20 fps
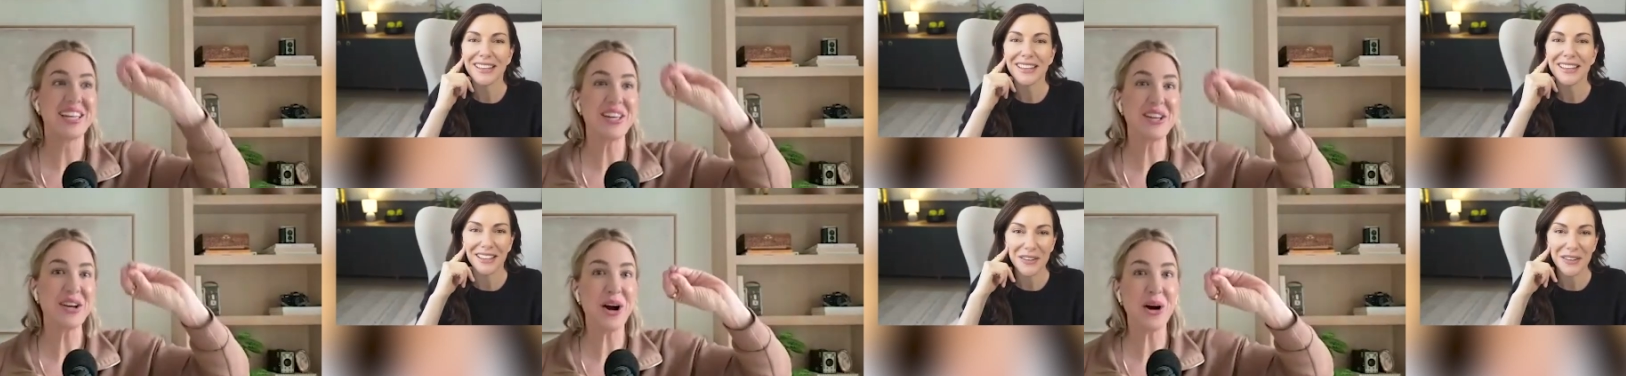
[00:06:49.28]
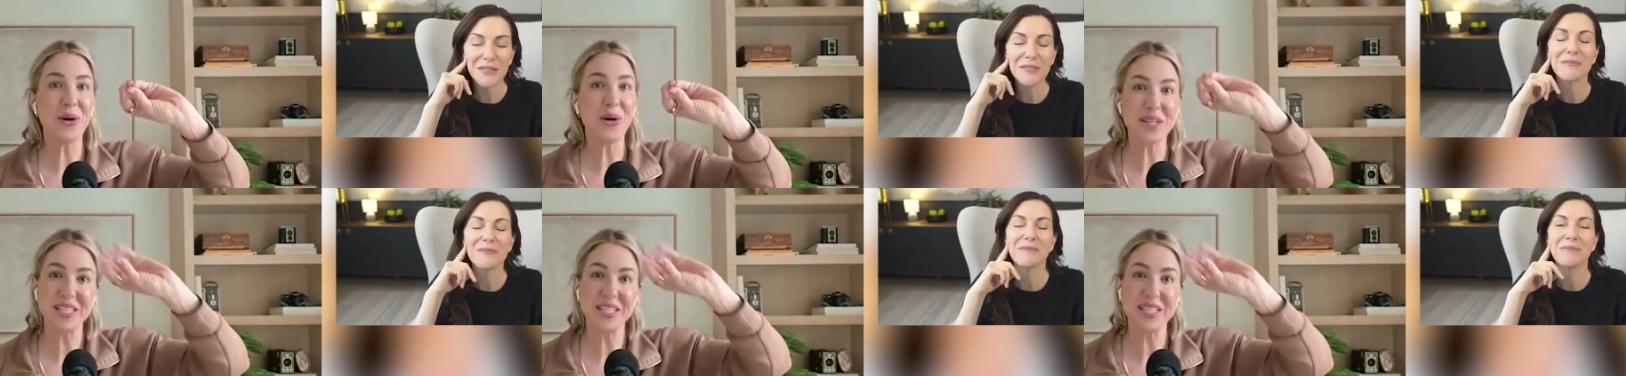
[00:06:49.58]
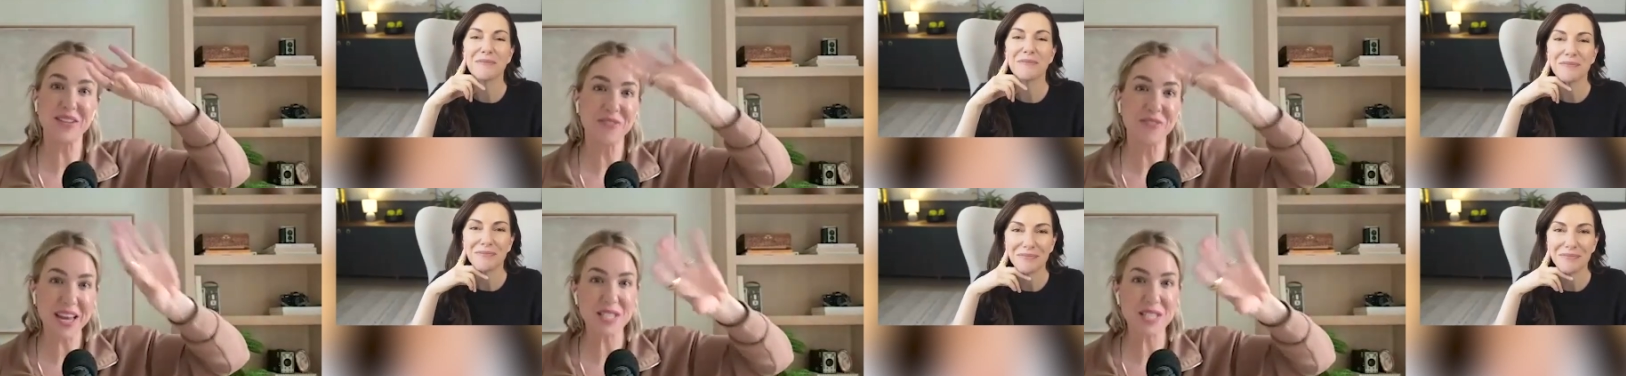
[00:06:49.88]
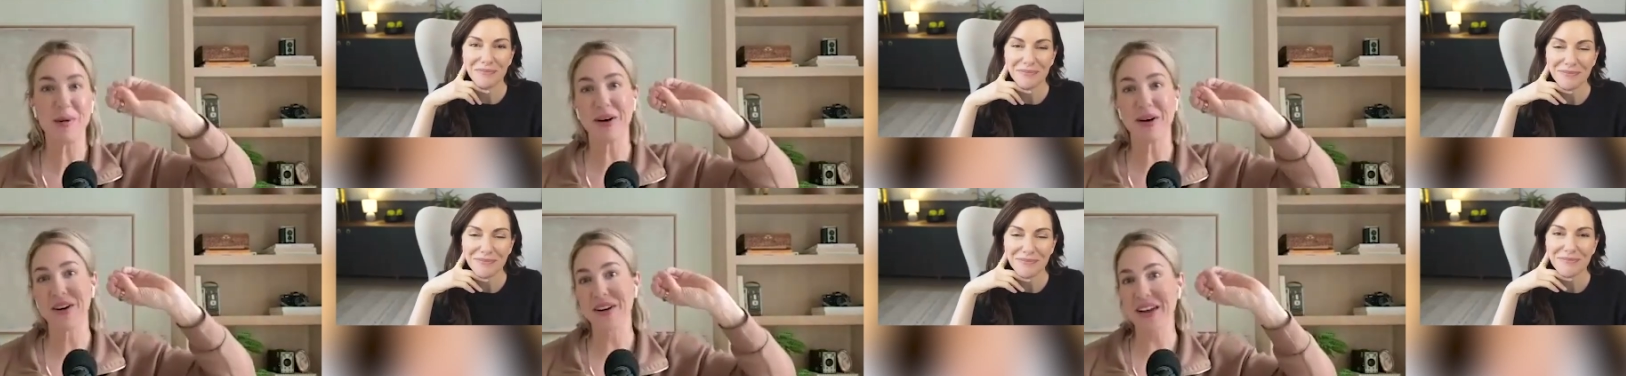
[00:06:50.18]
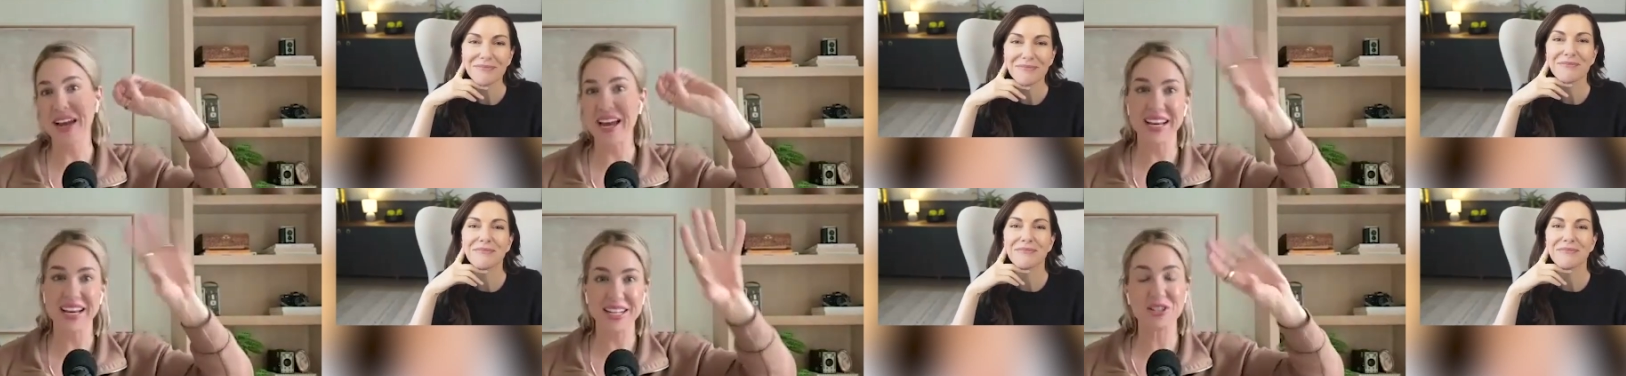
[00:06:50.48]
Speaker 1: you know, we see
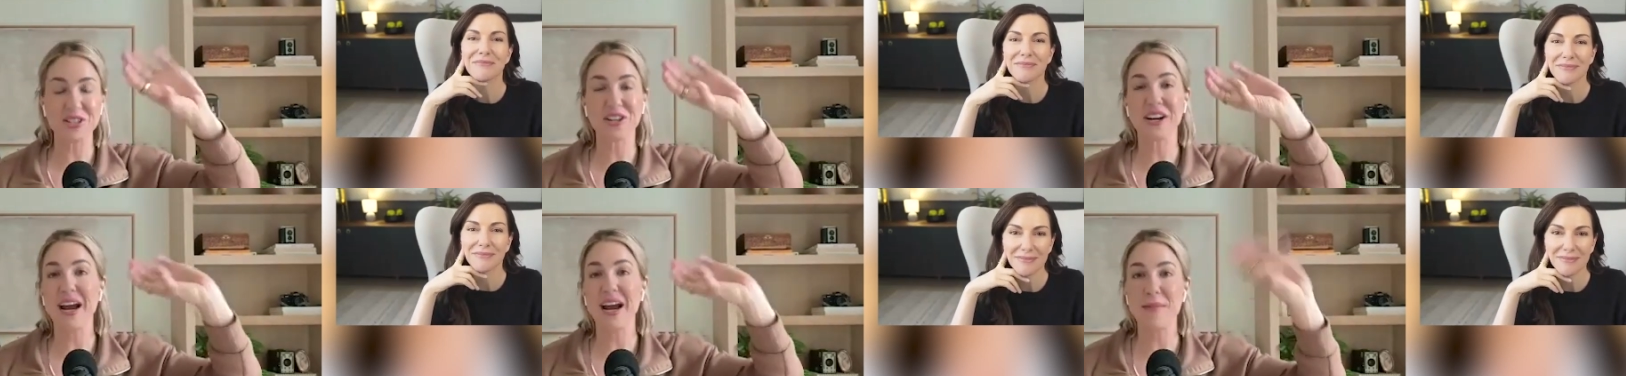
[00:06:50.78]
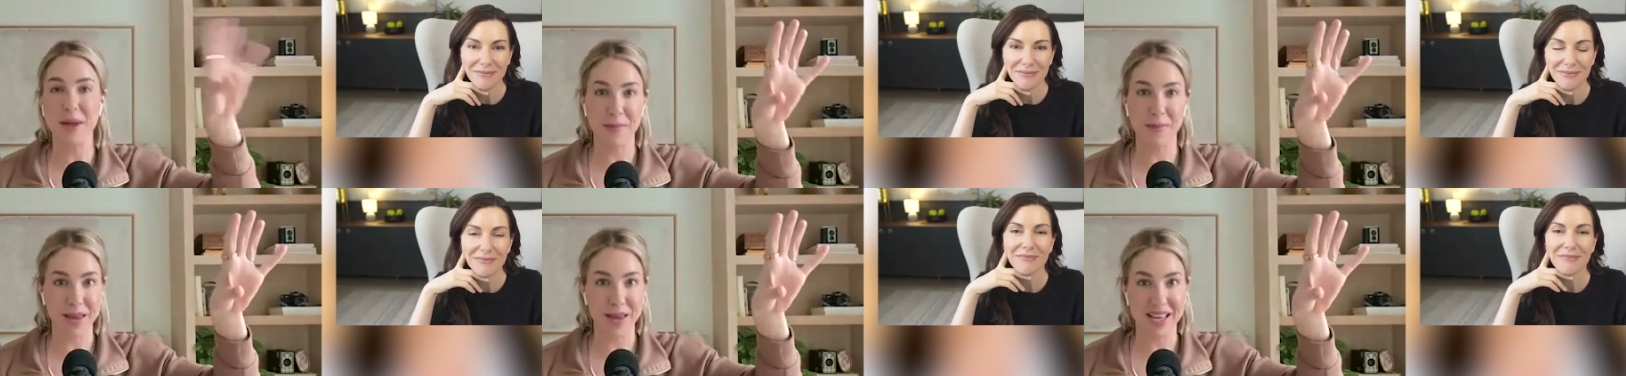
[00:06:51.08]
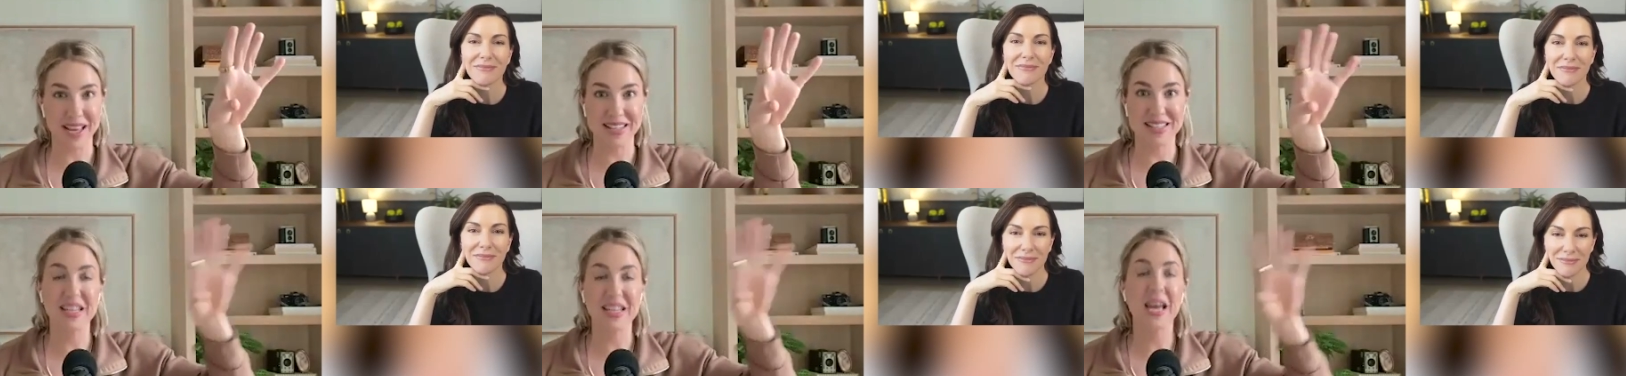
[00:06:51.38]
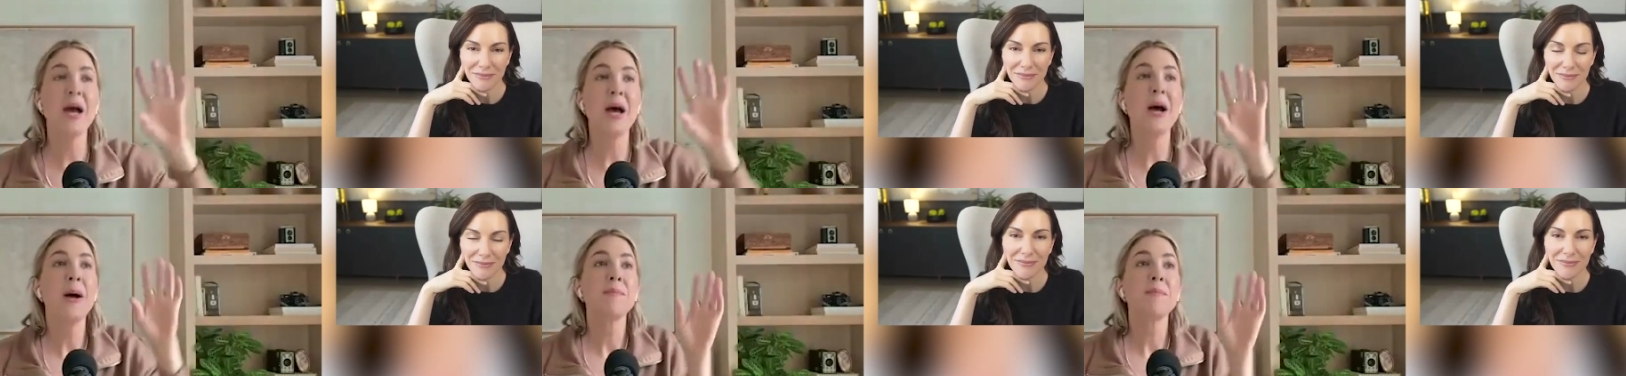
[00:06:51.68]
Facebook and Instagram and pins.